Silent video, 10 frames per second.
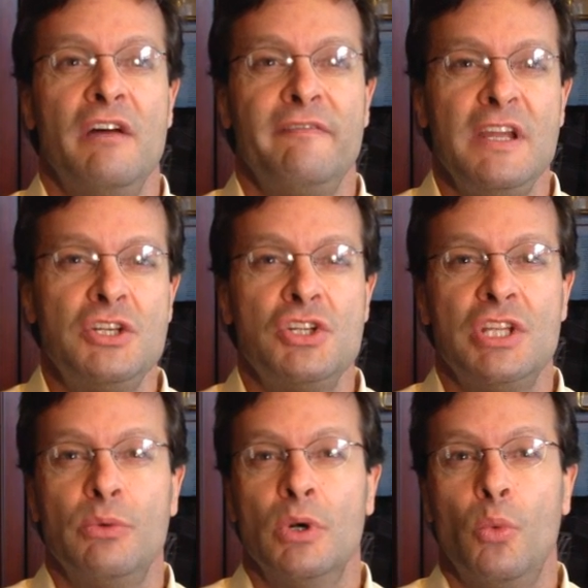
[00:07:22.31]
features
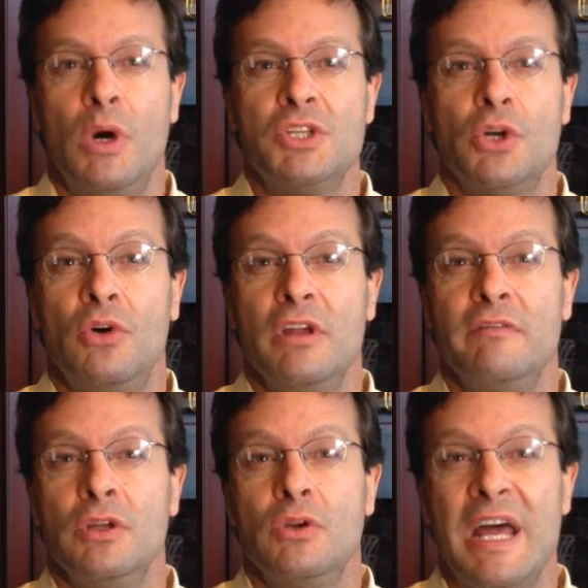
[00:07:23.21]
that were once only
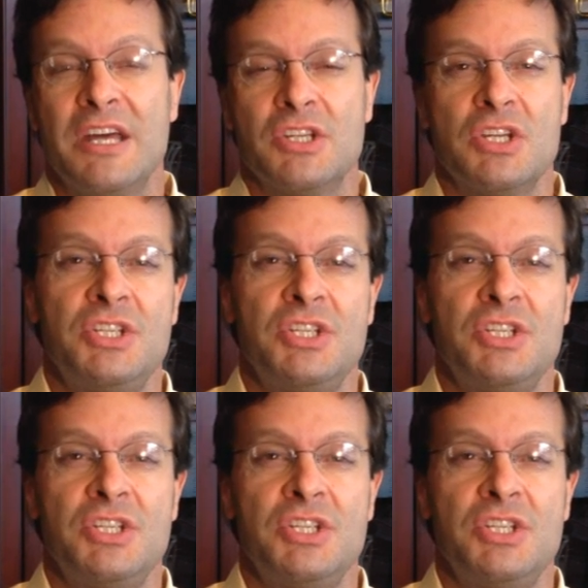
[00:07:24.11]
viewed as